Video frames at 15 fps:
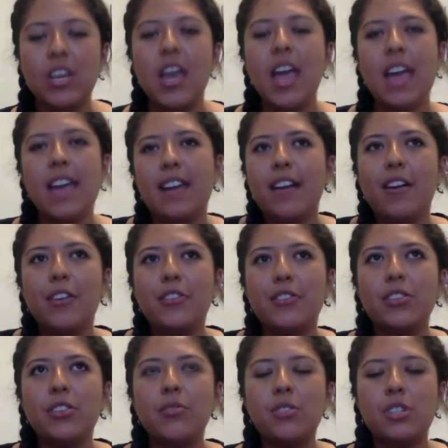And I
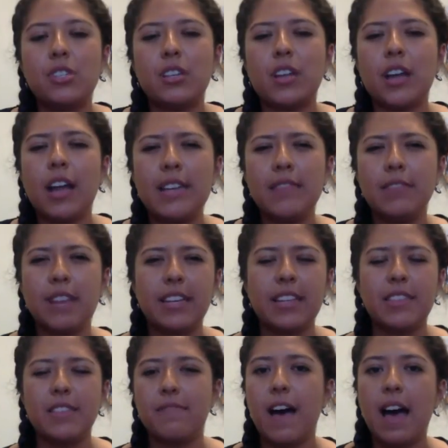also just kind of like
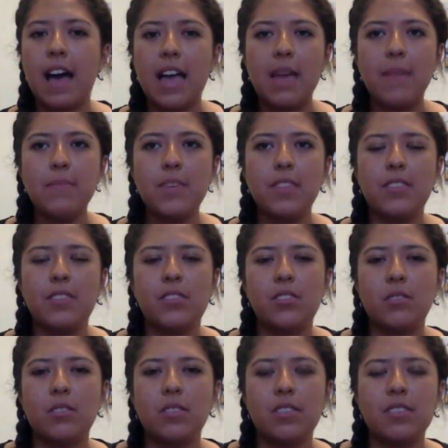the vibe that the
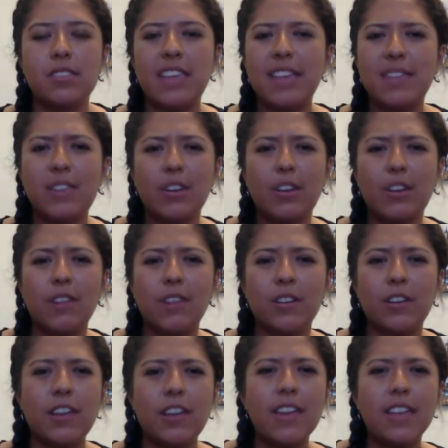students gave at
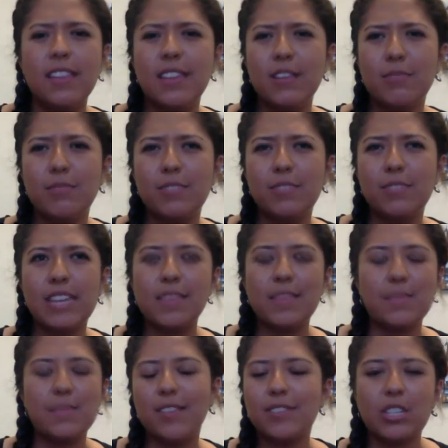Harvard. They don't take
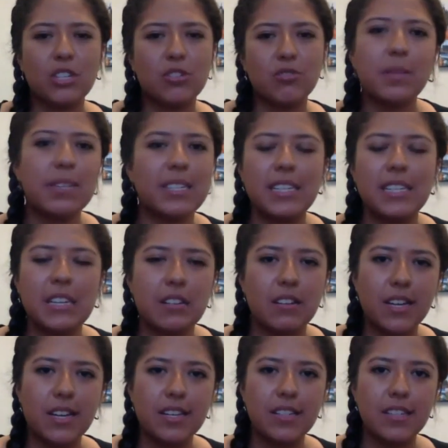themselves extremely
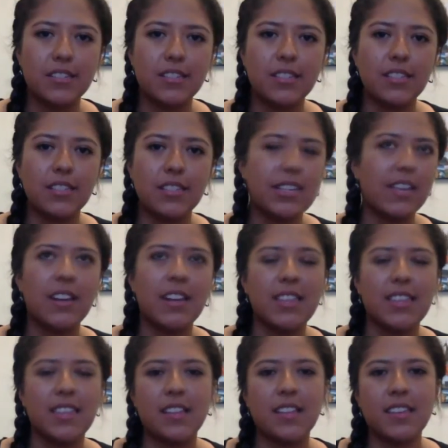seriously or
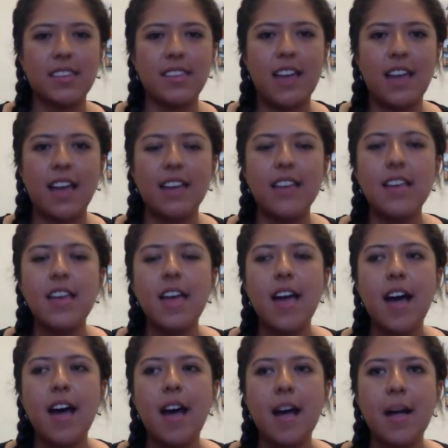anything like that.
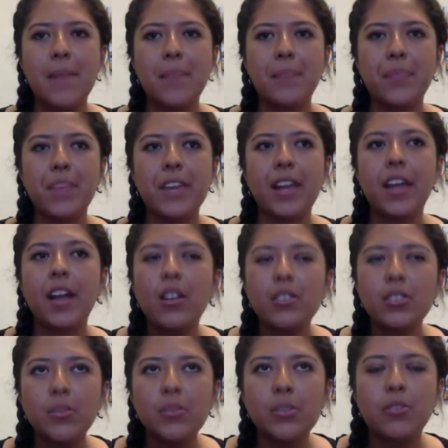And I
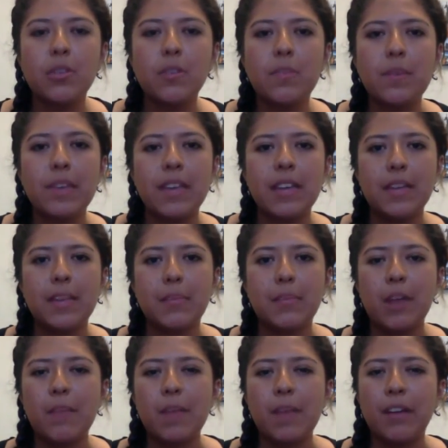also enjoy being at a
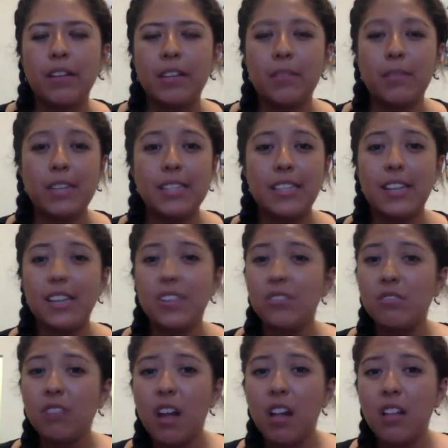primarily residential
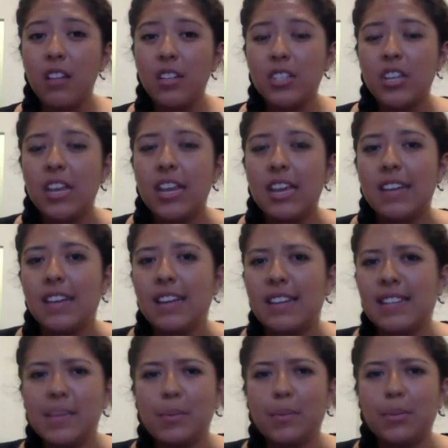college.
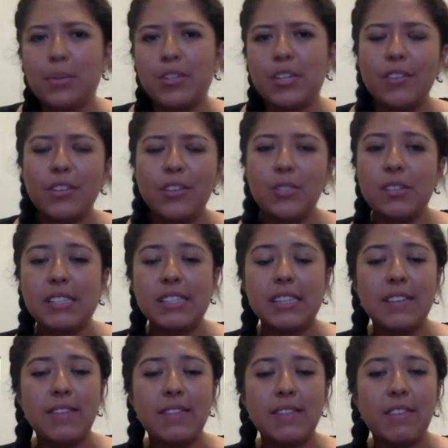98% of our students
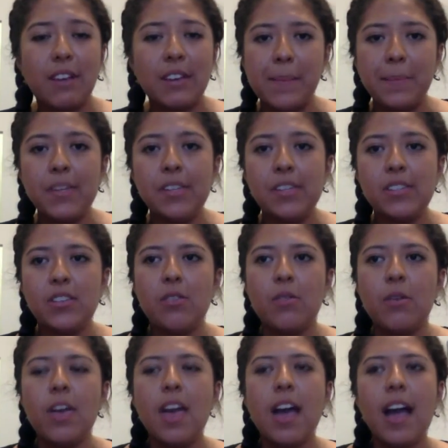live on campus, so
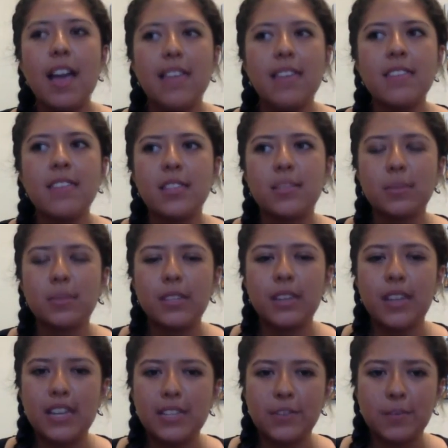I think that's really
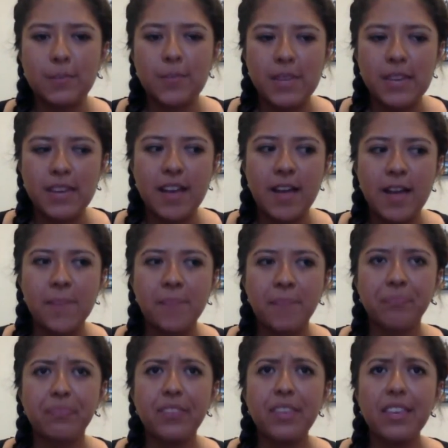nice for me,
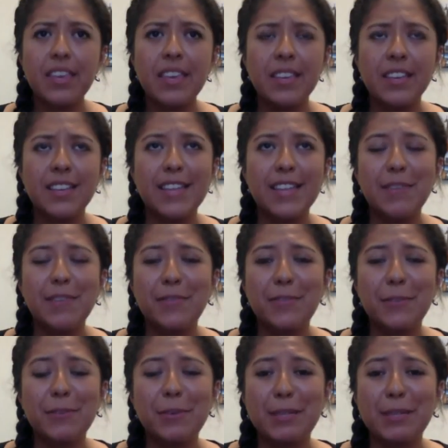because I would feel
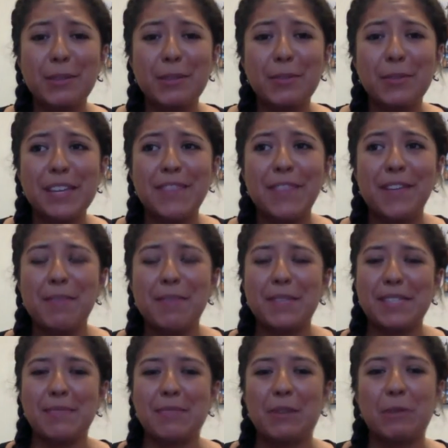really lonely if I went
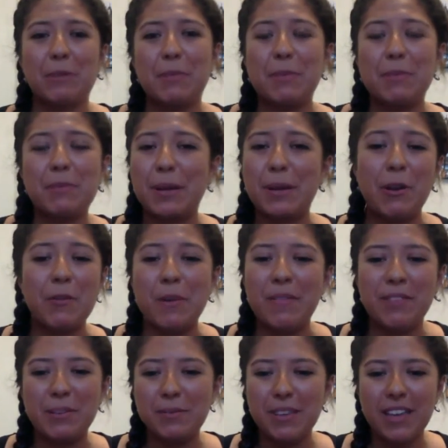somewhere where people went home
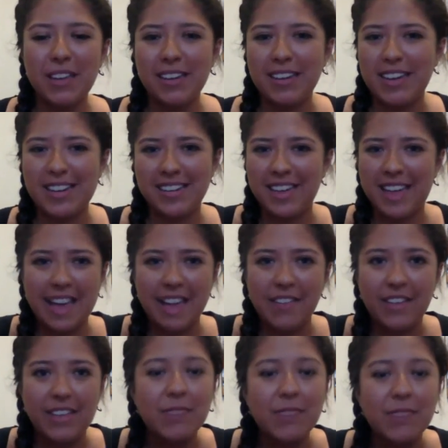every weekend and I didn't have
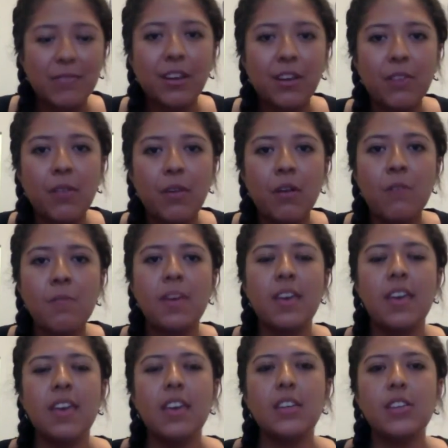anywhere to go home.
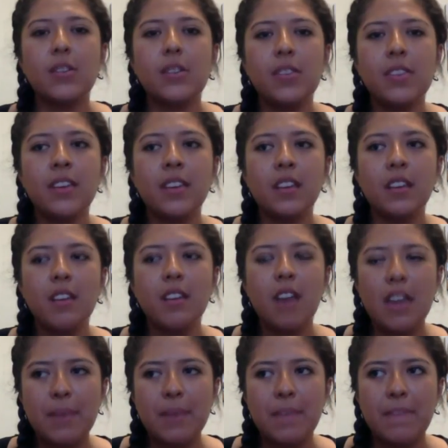So I think a lot
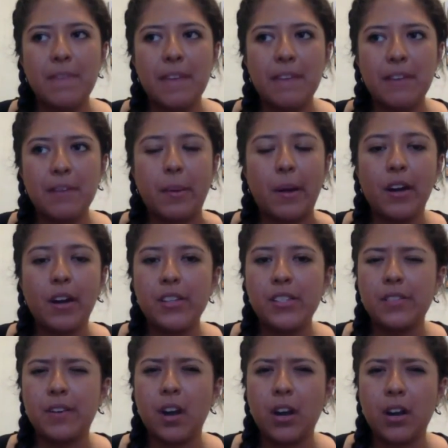of my favorite parts
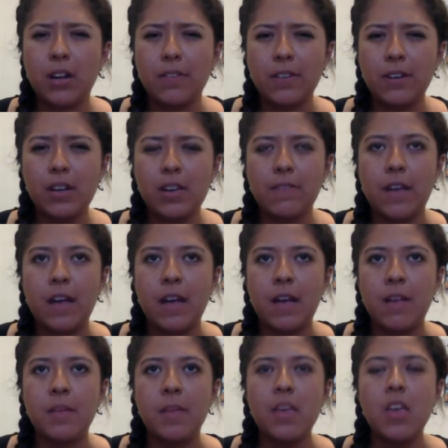of Harvard have
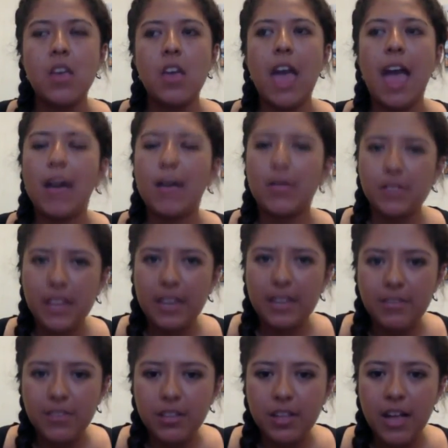come outside of
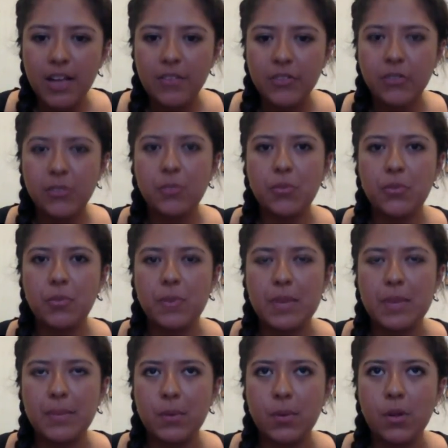the classroom through the
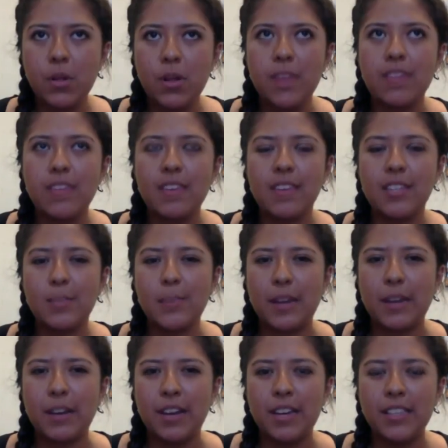people and the
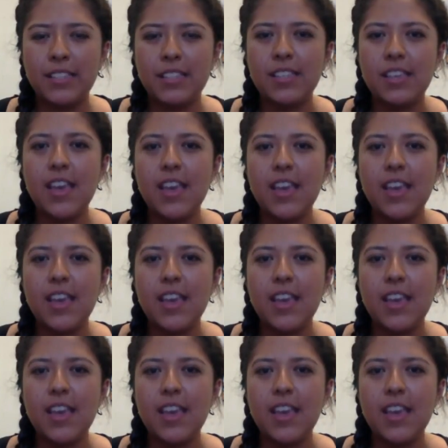experience.